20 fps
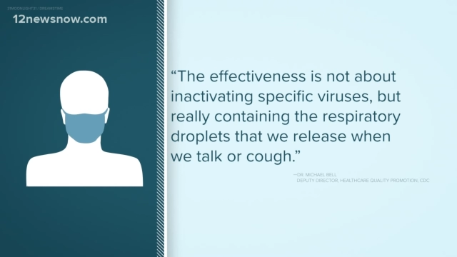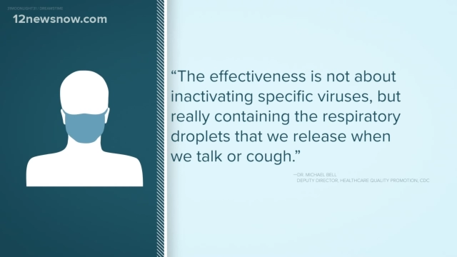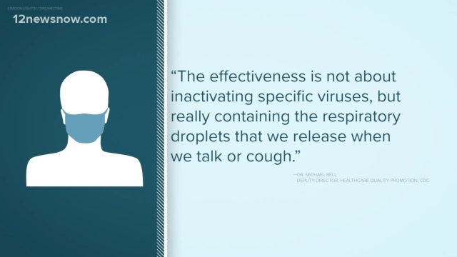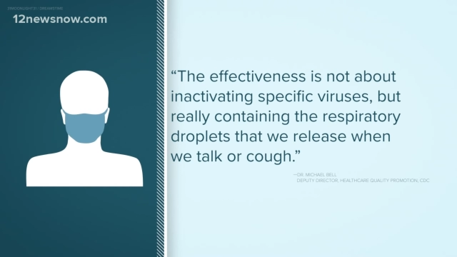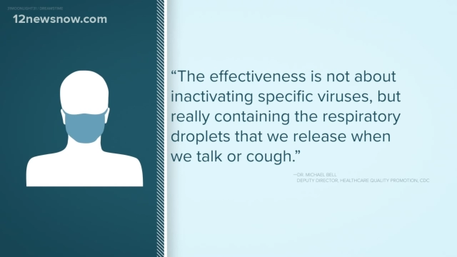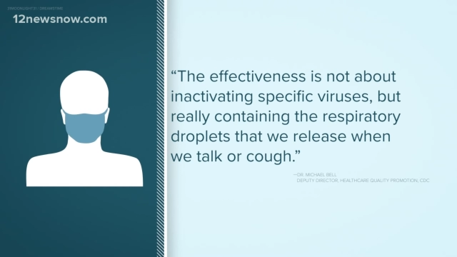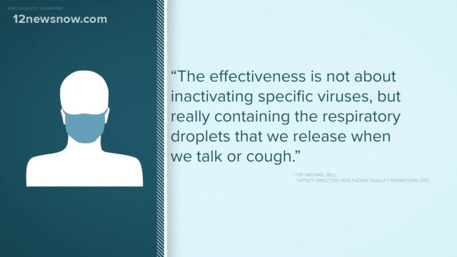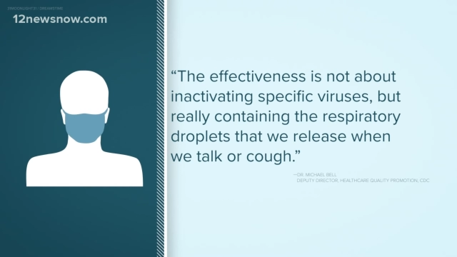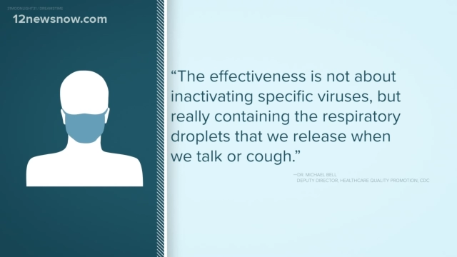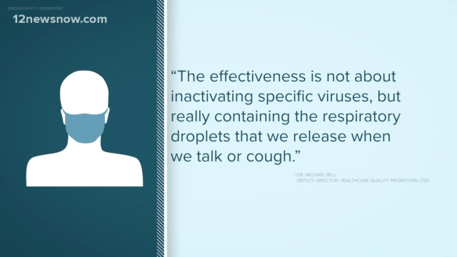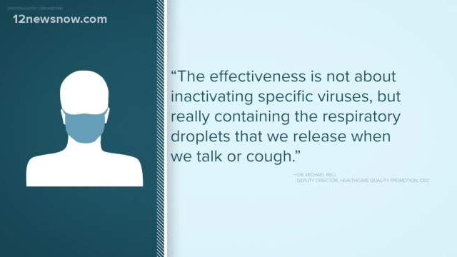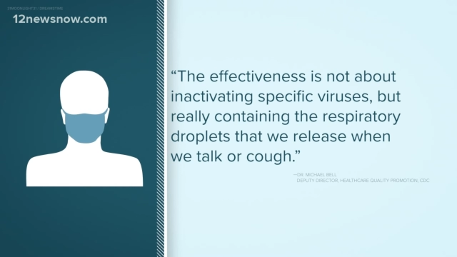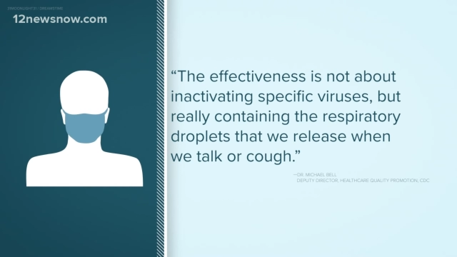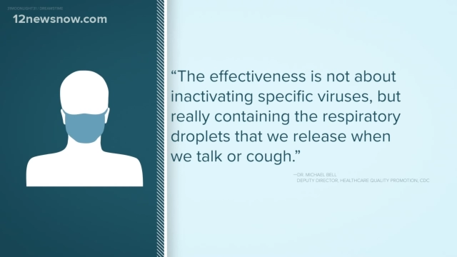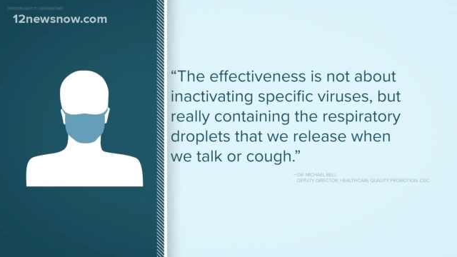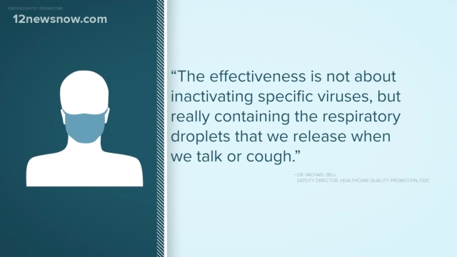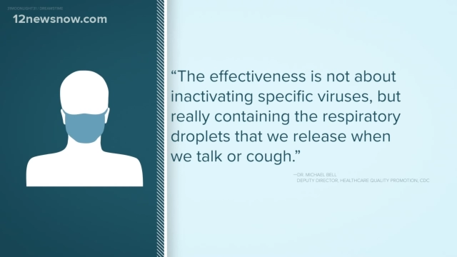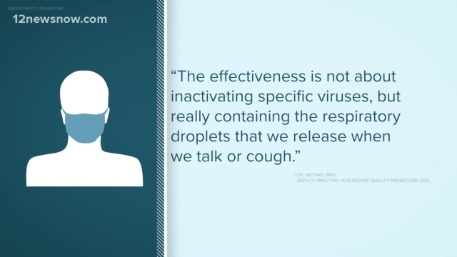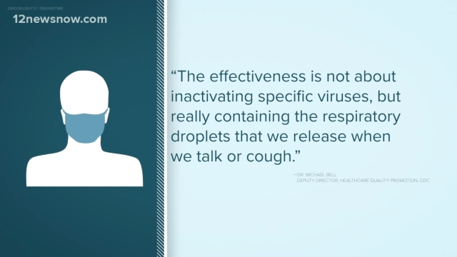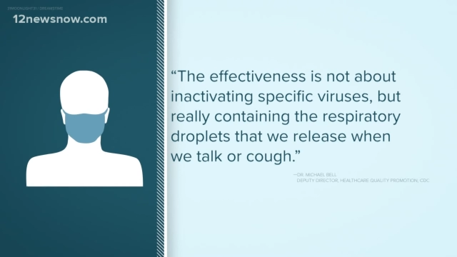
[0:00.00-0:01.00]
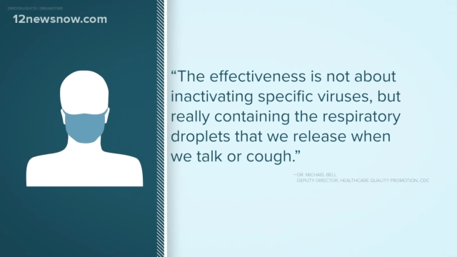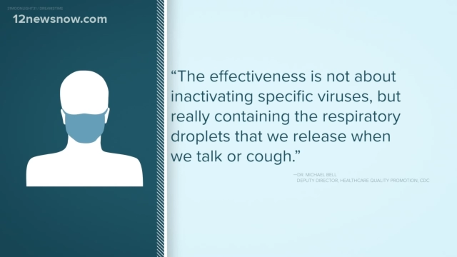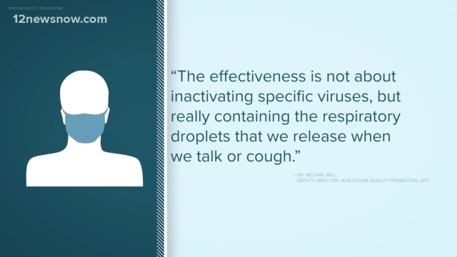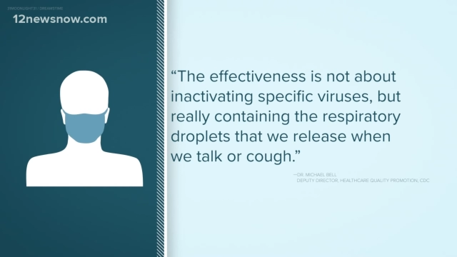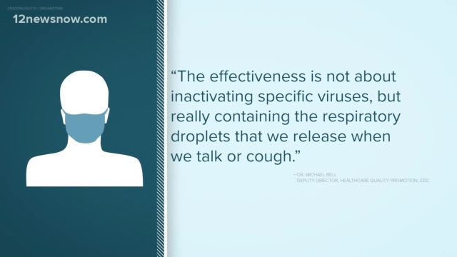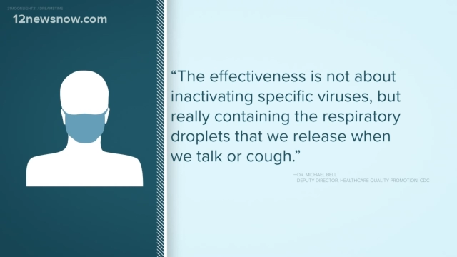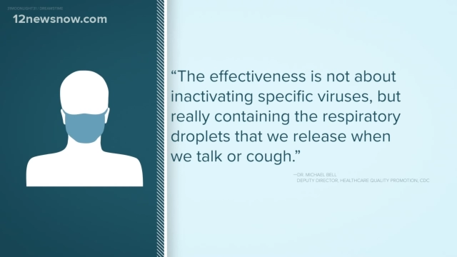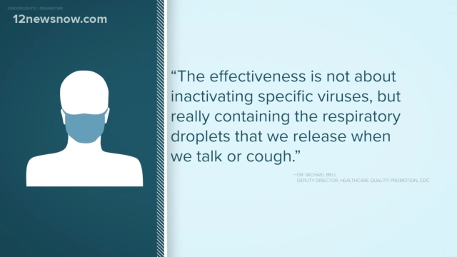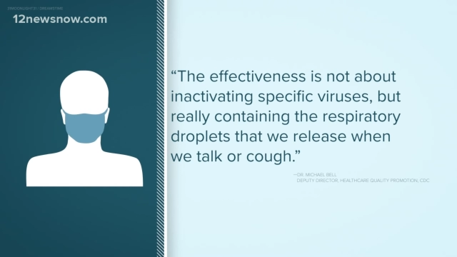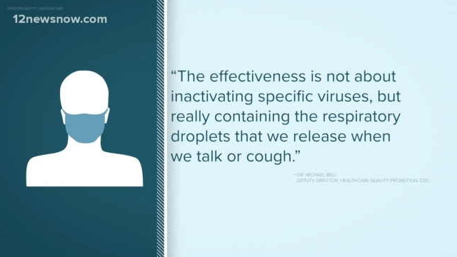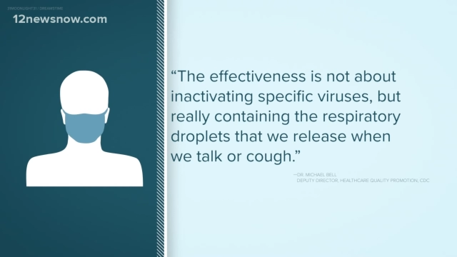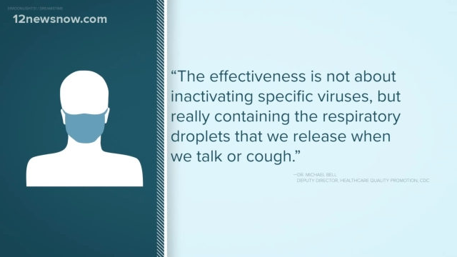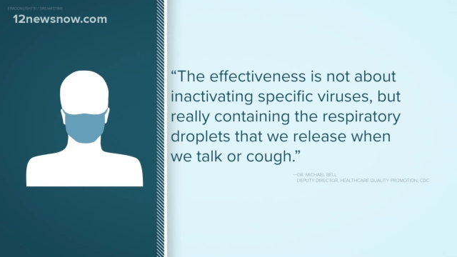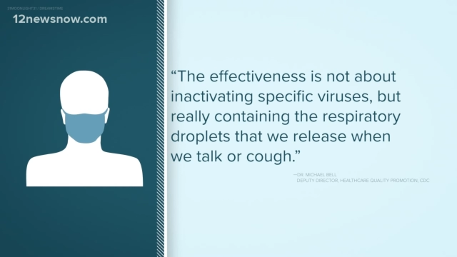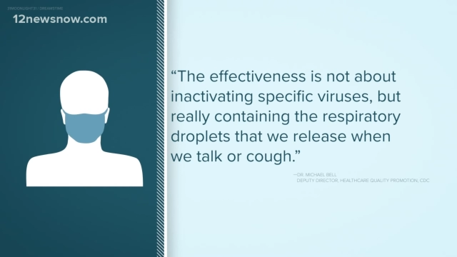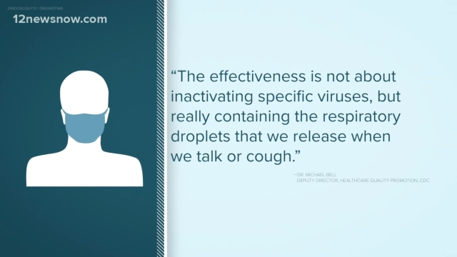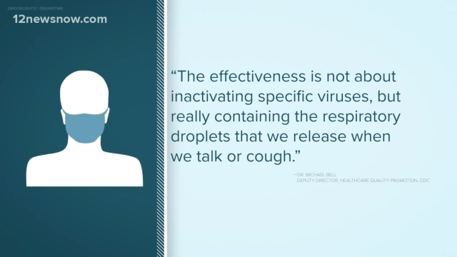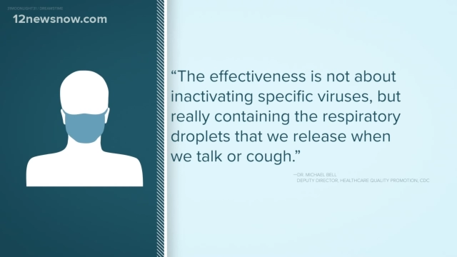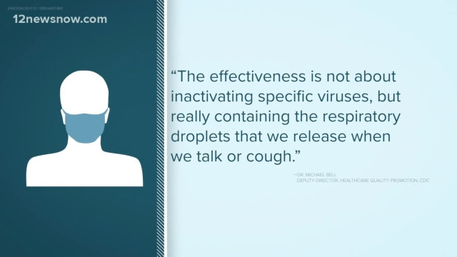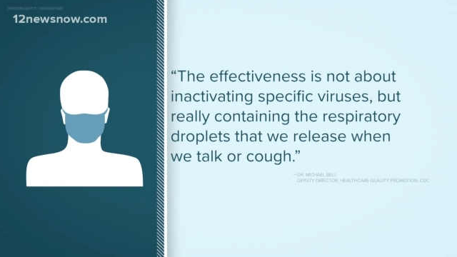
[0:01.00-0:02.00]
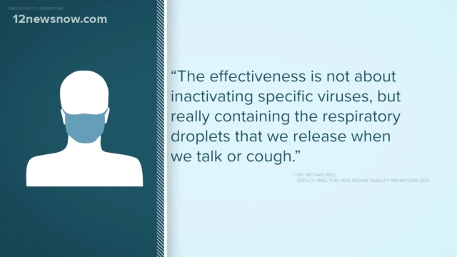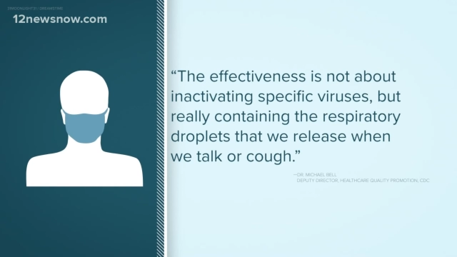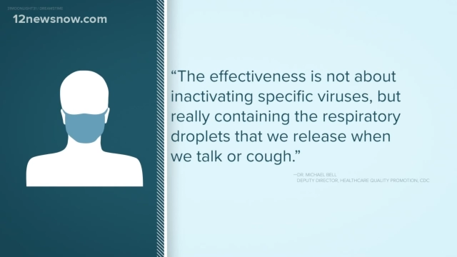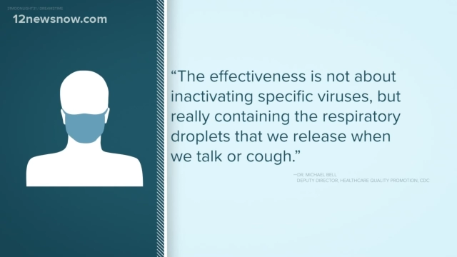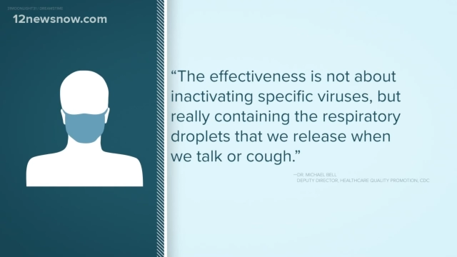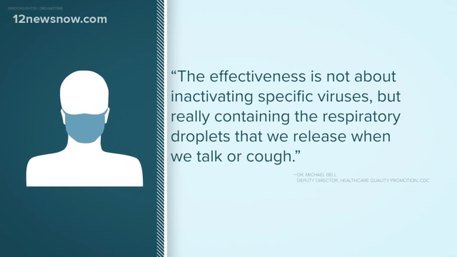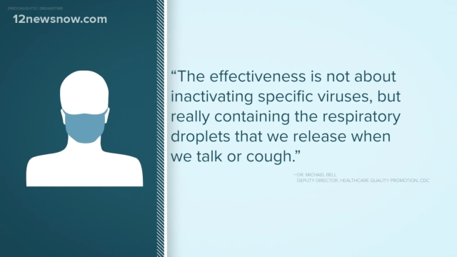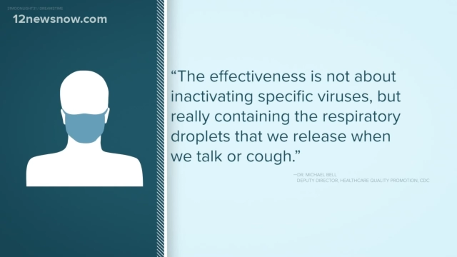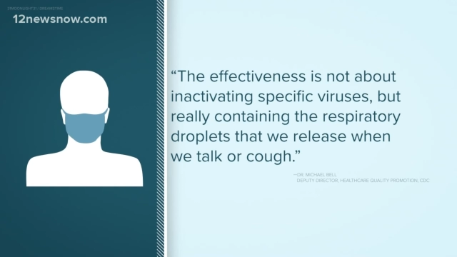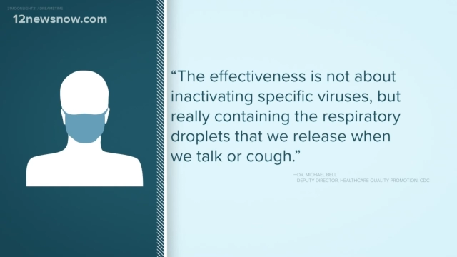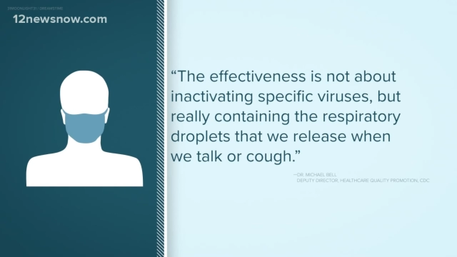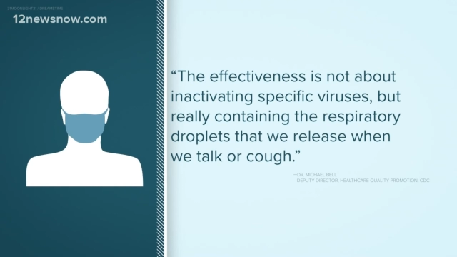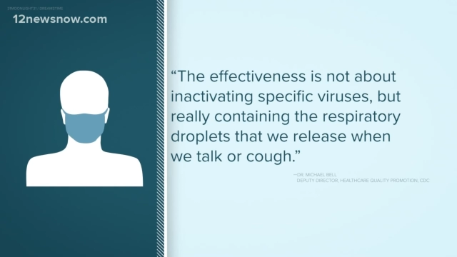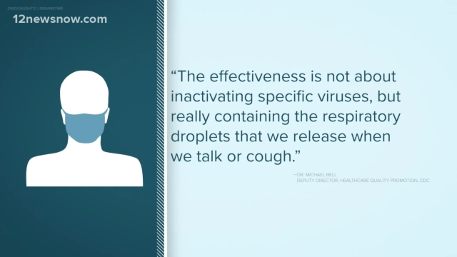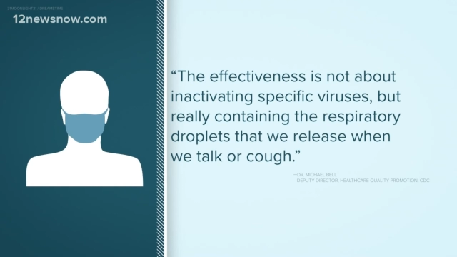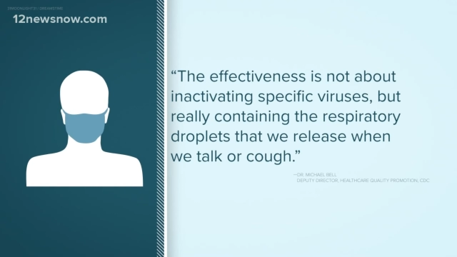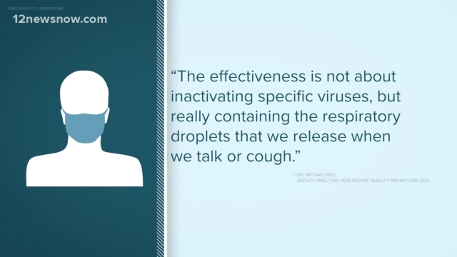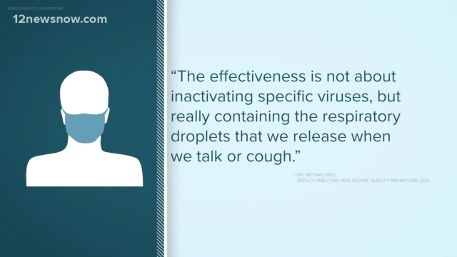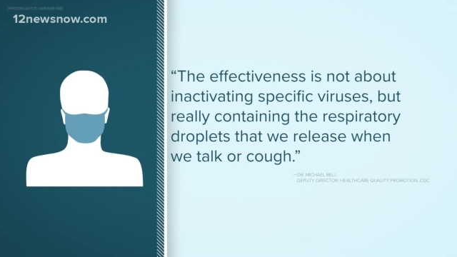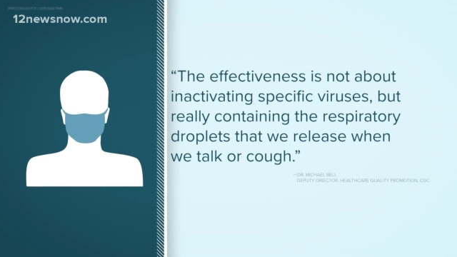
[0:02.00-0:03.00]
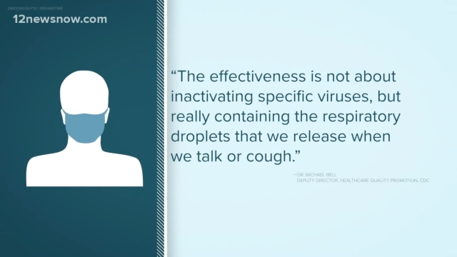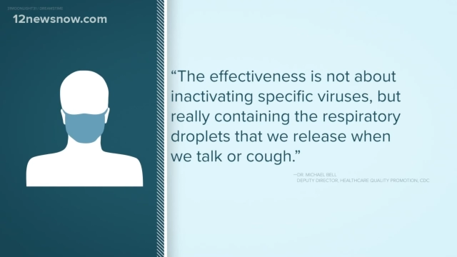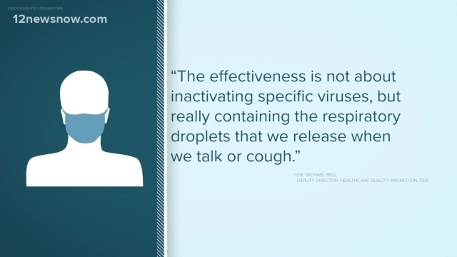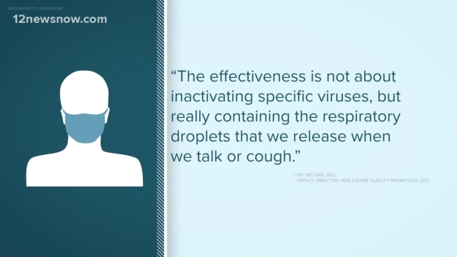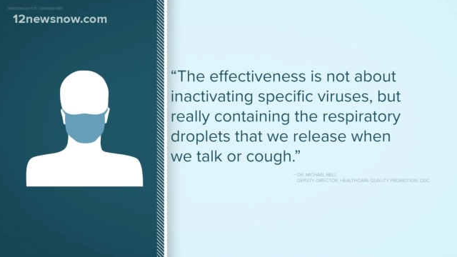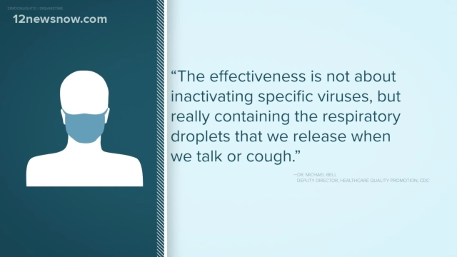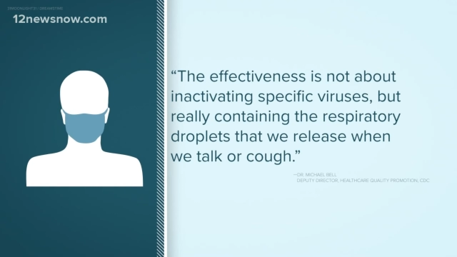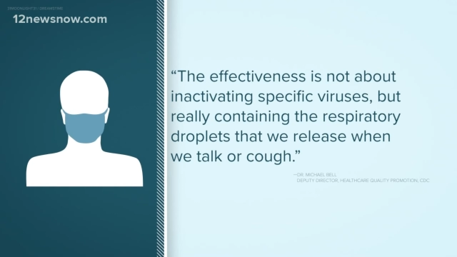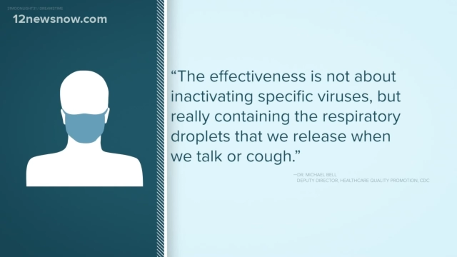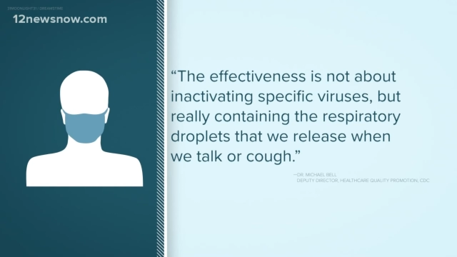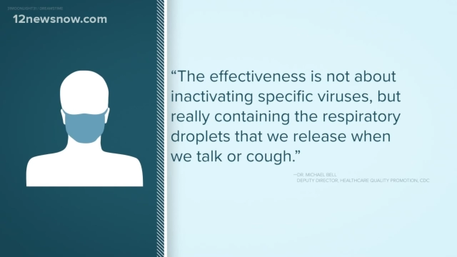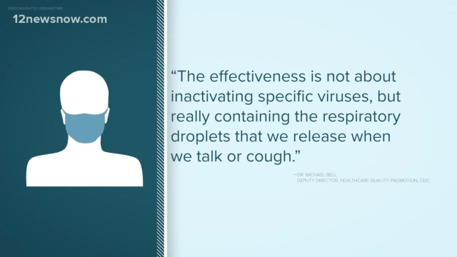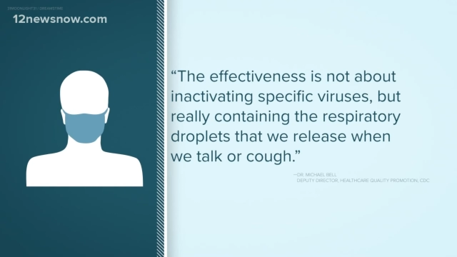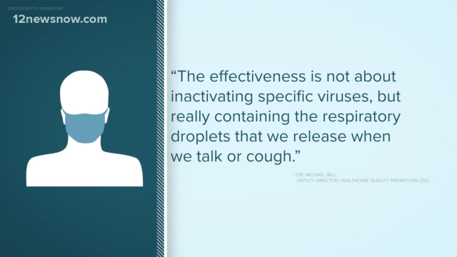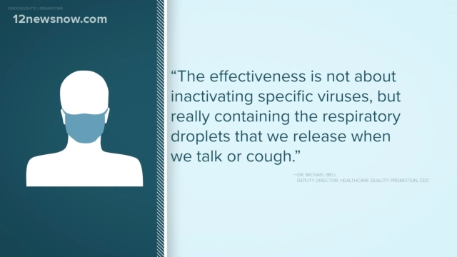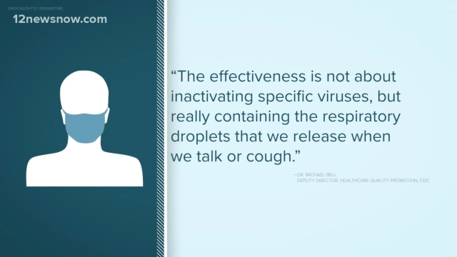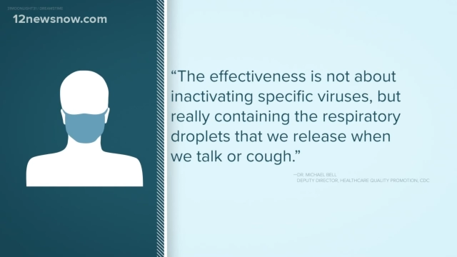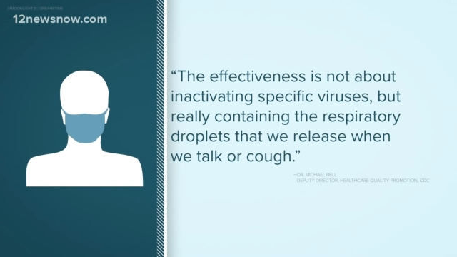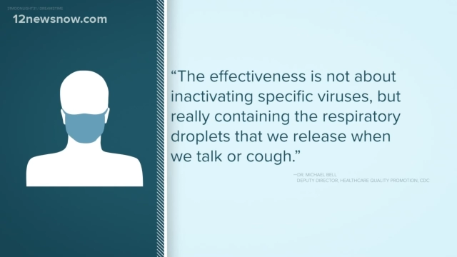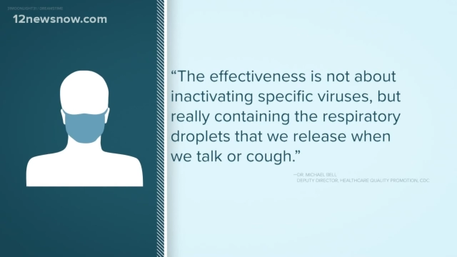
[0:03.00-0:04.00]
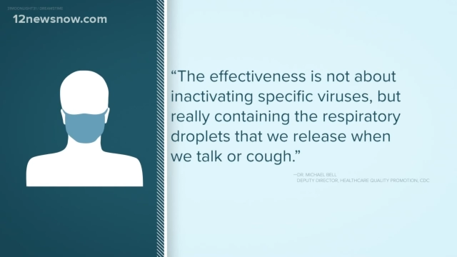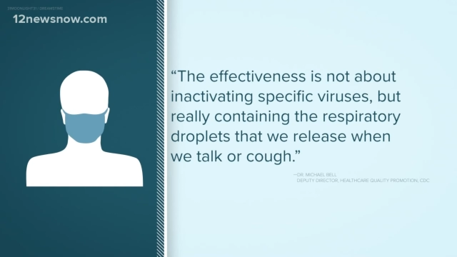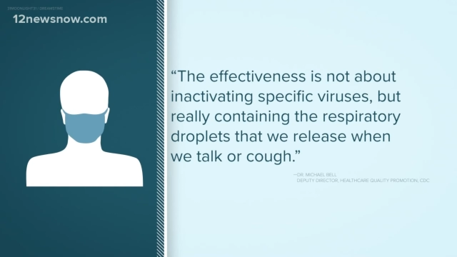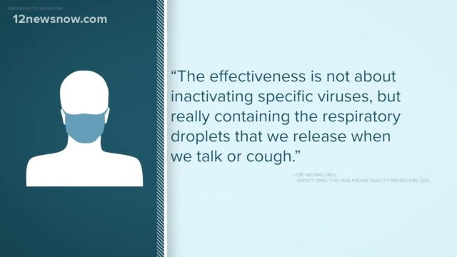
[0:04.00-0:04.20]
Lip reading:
[unreadable: no face in view]